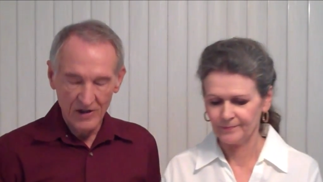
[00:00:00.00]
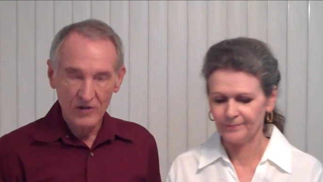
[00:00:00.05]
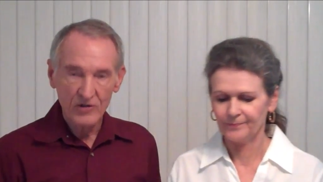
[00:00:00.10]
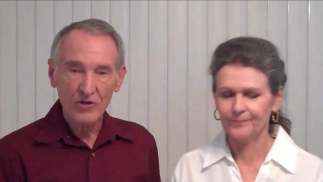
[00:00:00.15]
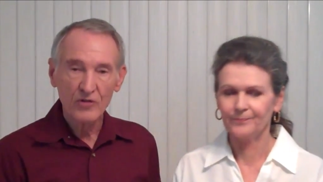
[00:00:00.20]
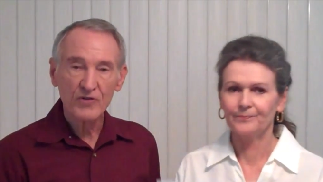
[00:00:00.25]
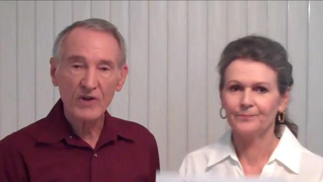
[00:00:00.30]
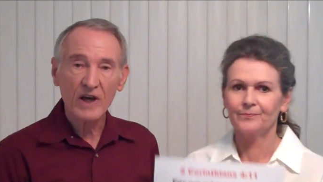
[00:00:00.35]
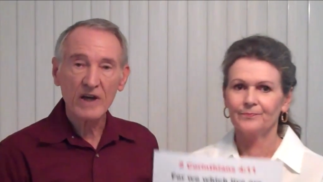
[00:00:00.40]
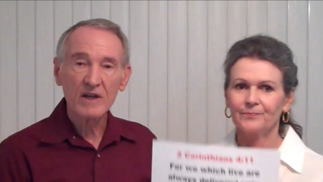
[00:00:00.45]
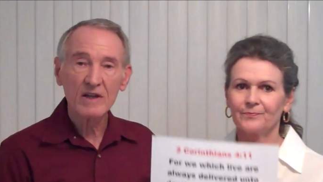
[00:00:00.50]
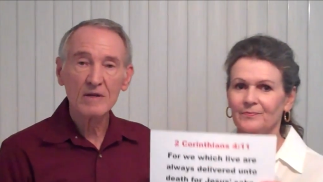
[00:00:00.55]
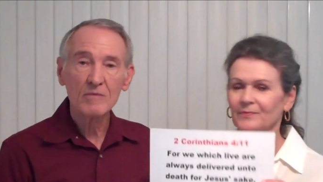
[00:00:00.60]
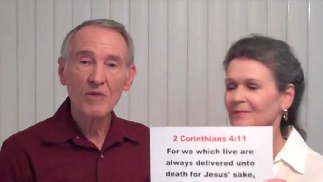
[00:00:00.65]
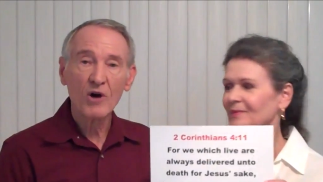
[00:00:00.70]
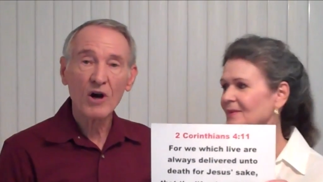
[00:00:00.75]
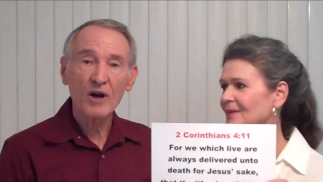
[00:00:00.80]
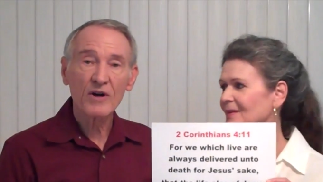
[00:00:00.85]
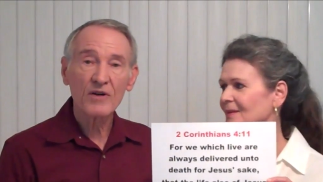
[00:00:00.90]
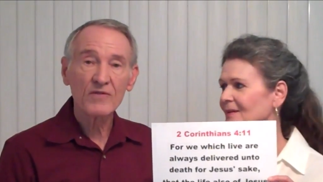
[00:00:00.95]
Speaker 1: You've taken the
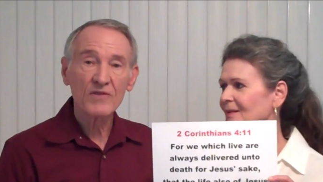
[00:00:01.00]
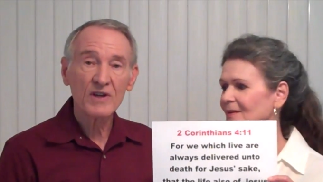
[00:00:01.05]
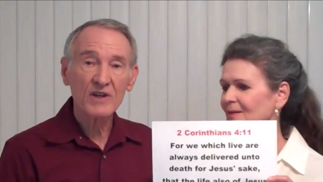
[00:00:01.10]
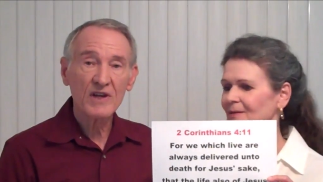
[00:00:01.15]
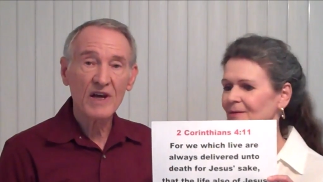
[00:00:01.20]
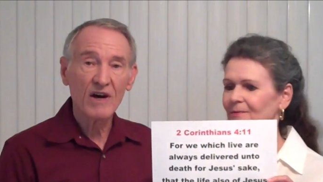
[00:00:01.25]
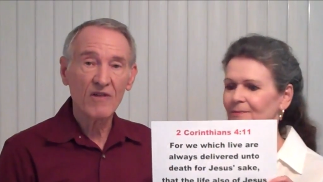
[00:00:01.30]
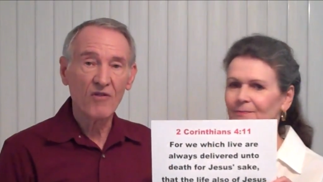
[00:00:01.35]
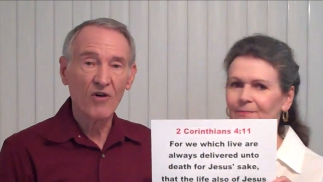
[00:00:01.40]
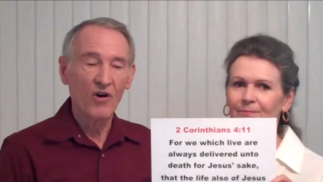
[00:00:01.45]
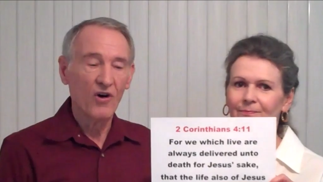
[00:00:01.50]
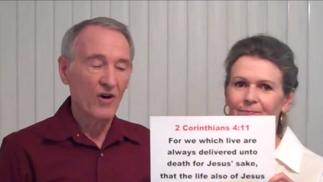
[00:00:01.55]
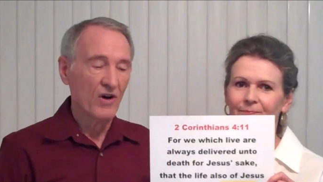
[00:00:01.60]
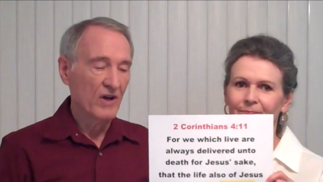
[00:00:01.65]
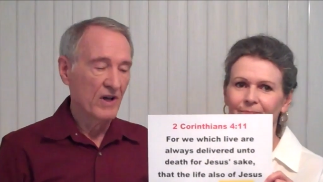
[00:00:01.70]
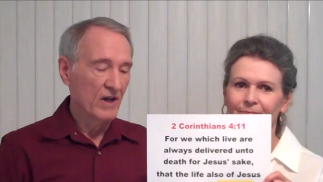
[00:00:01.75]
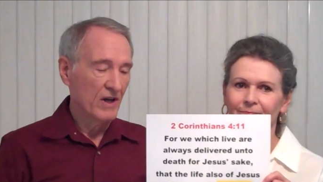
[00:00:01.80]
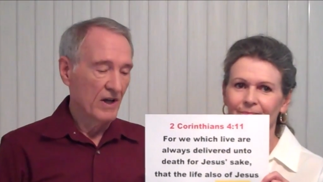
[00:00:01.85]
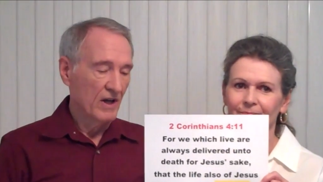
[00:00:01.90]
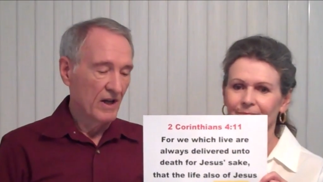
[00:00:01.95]
mark of the devil.
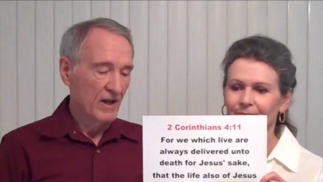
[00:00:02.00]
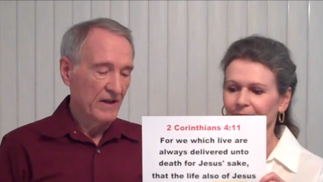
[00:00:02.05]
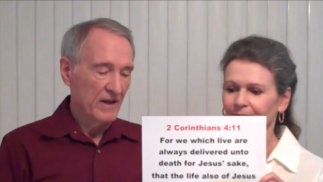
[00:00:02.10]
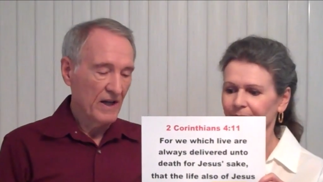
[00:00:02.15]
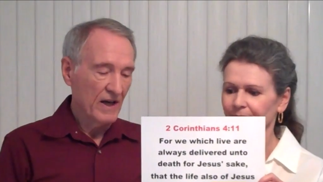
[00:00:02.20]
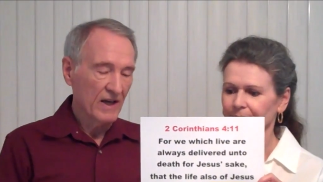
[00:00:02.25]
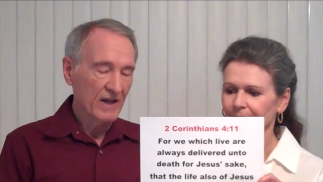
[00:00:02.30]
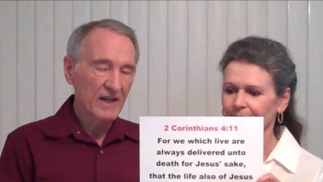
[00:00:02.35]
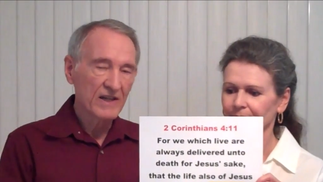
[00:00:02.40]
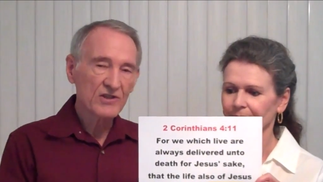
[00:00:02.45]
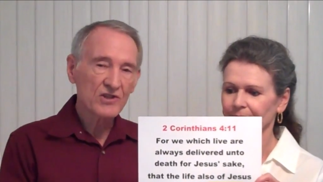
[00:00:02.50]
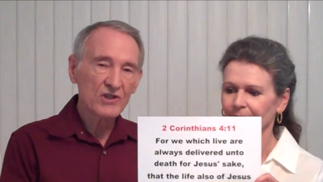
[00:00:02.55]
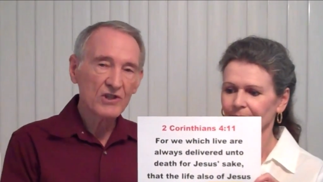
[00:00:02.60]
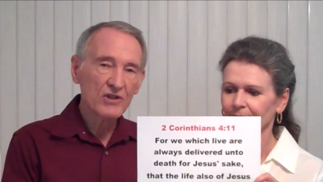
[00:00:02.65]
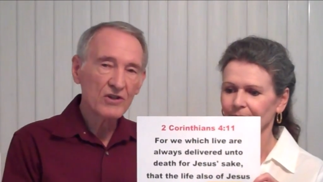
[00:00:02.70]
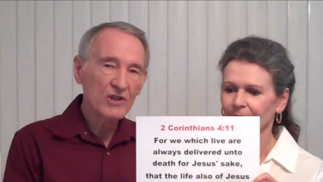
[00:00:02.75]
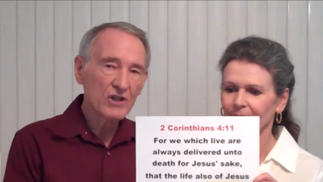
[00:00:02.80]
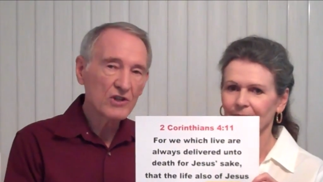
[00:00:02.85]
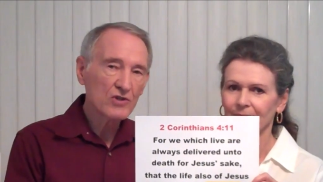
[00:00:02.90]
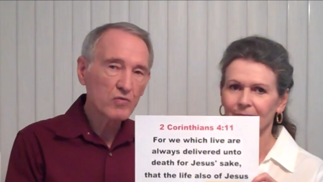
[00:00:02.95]
Now listen to
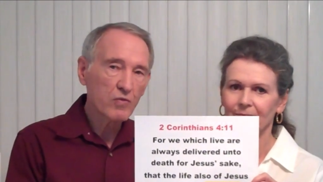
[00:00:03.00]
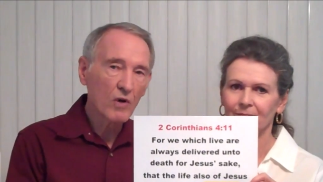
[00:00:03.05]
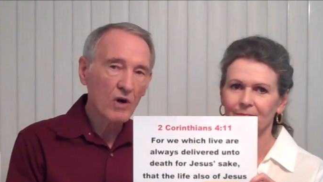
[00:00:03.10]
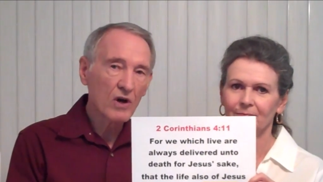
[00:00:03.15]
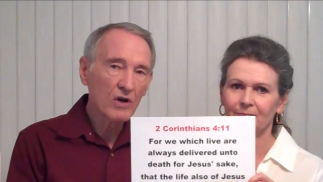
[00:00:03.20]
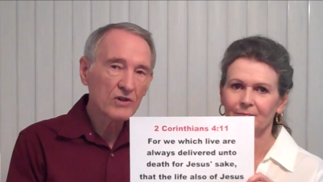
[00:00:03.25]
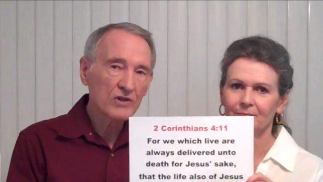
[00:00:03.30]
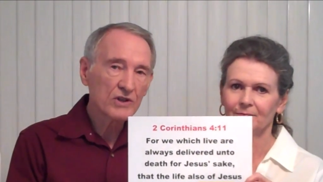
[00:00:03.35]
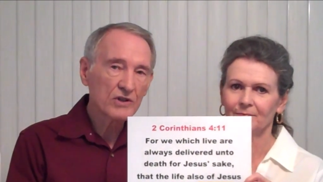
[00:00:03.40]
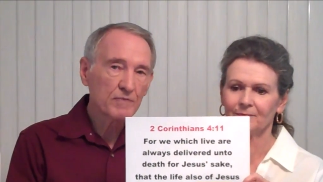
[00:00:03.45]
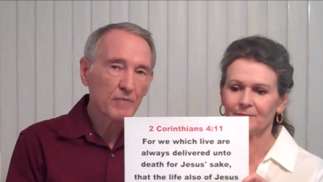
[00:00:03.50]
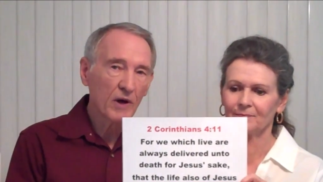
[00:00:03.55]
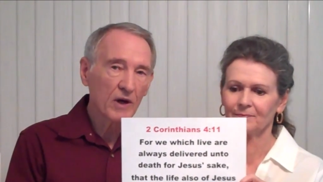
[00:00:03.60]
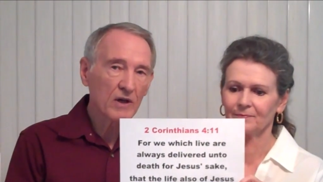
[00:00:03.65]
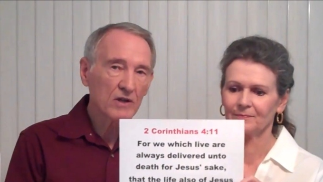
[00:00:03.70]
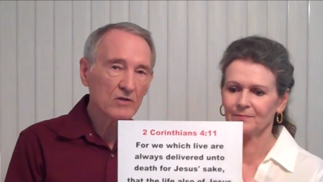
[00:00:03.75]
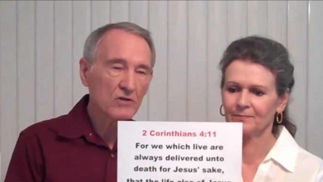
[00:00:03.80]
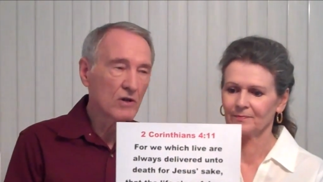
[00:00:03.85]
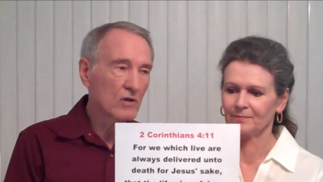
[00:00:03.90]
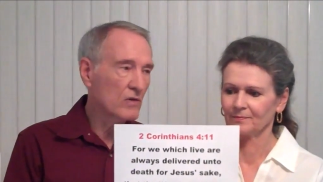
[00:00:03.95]
these words. This is going
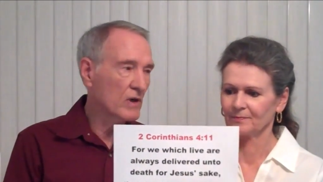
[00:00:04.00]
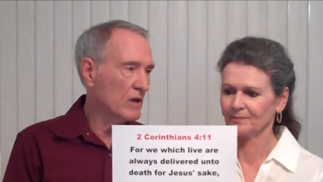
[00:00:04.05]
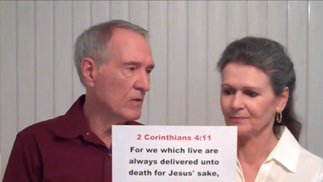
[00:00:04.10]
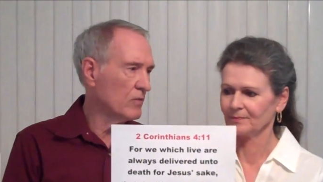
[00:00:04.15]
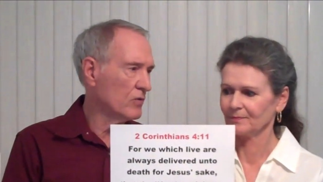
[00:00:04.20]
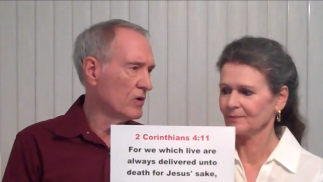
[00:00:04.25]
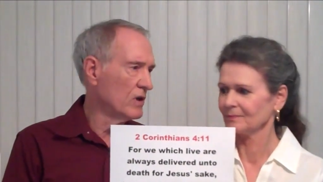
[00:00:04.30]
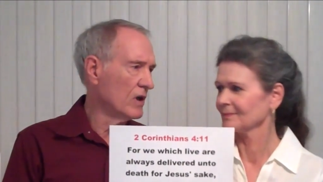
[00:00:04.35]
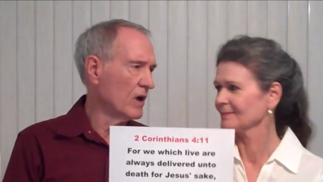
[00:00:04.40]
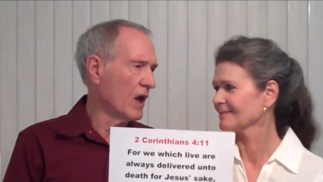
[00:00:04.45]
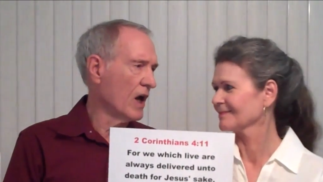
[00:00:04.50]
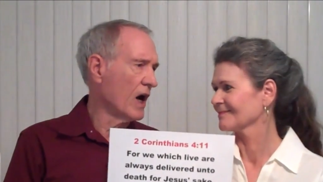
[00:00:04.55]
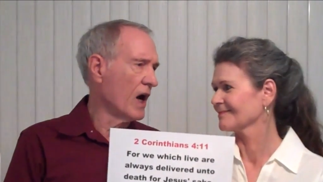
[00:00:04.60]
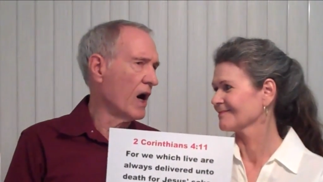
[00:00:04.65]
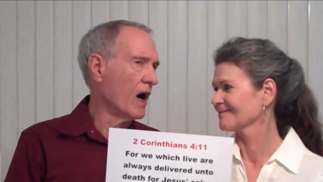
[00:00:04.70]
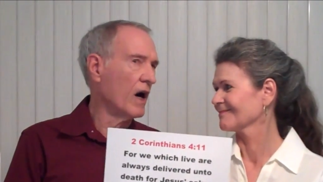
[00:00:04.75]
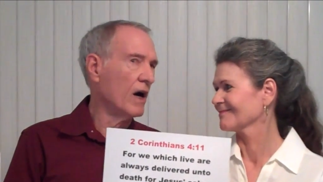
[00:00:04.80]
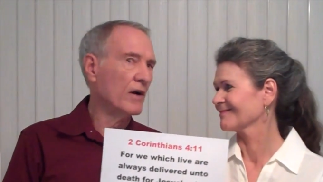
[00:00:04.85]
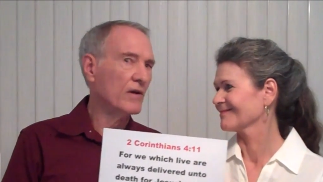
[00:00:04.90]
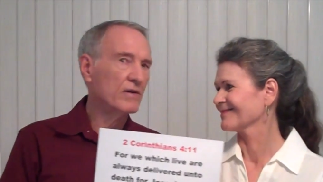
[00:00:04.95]
to read them real
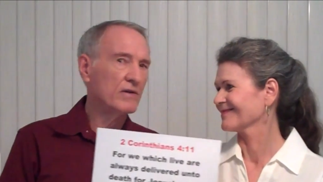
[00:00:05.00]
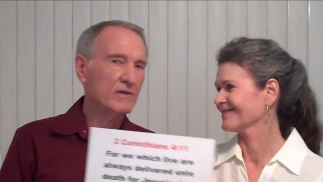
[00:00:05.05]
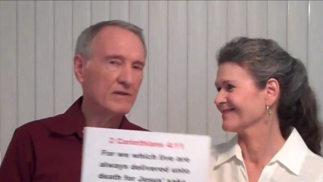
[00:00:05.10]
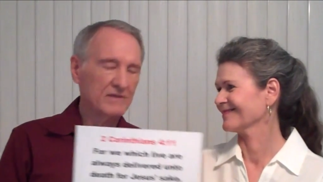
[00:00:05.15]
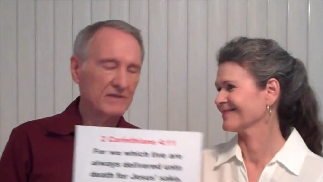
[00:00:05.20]
loud.